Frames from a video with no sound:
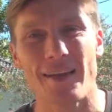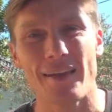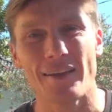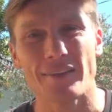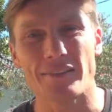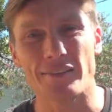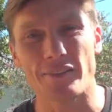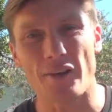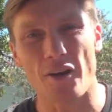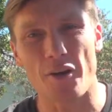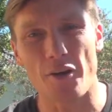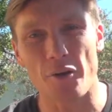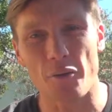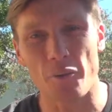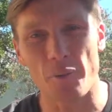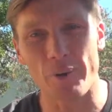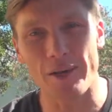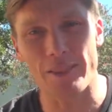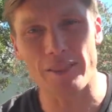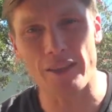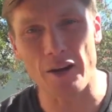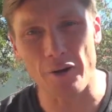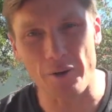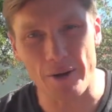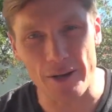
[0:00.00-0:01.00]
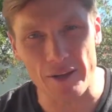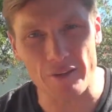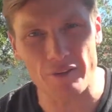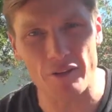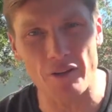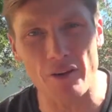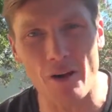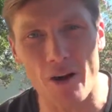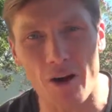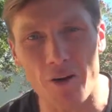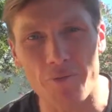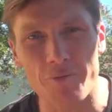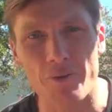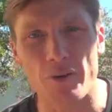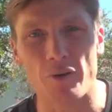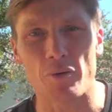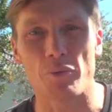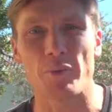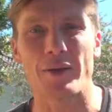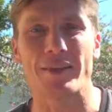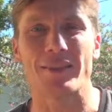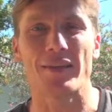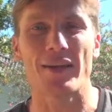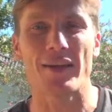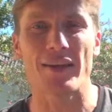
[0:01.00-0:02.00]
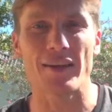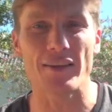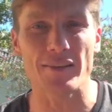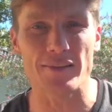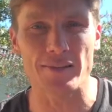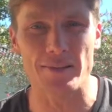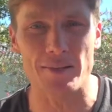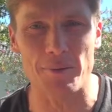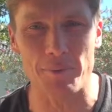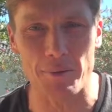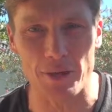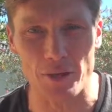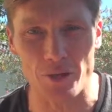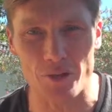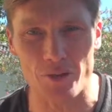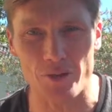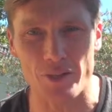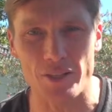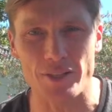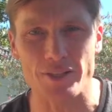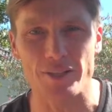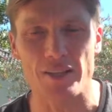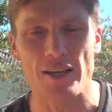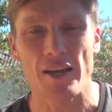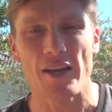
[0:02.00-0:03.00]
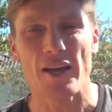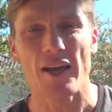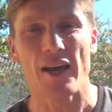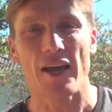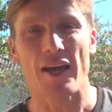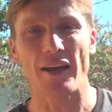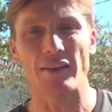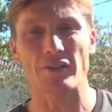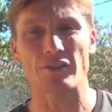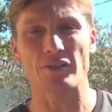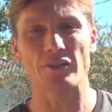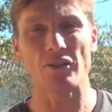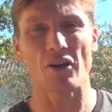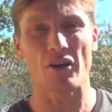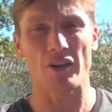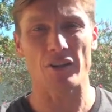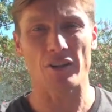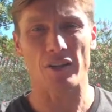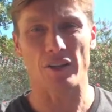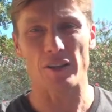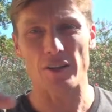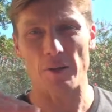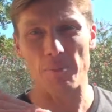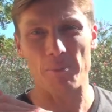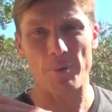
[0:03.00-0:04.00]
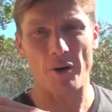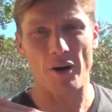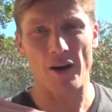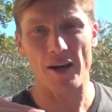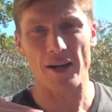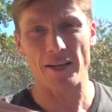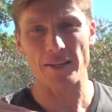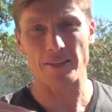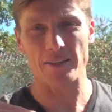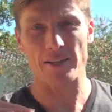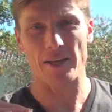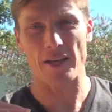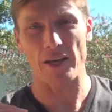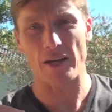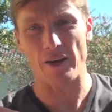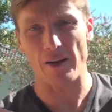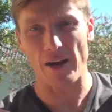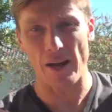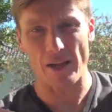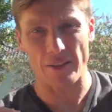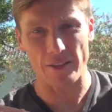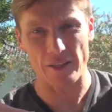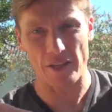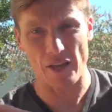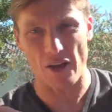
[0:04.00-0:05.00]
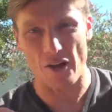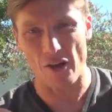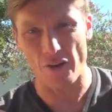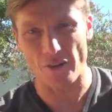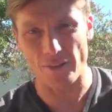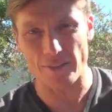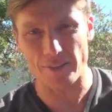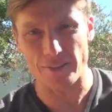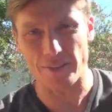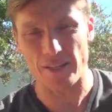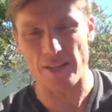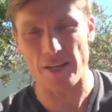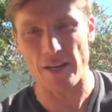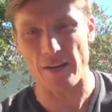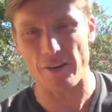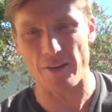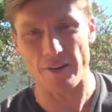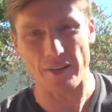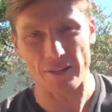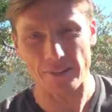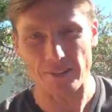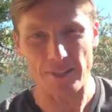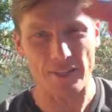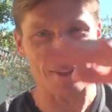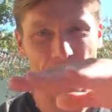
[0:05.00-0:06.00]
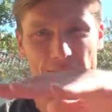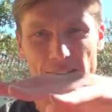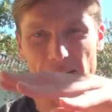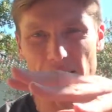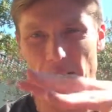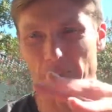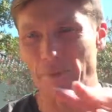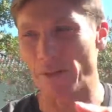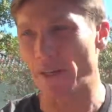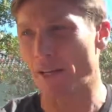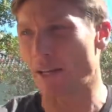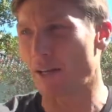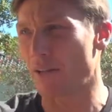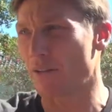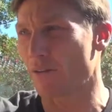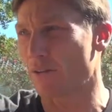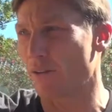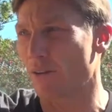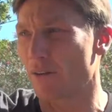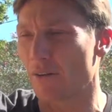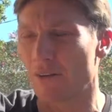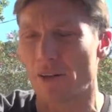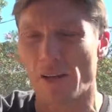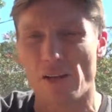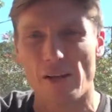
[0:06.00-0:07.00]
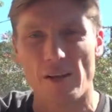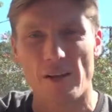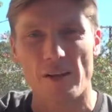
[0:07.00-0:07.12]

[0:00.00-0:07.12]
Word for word: So when there is an offer, when there is some interest, it's not that the buyer's here and the owner's here and it doesn't come together and,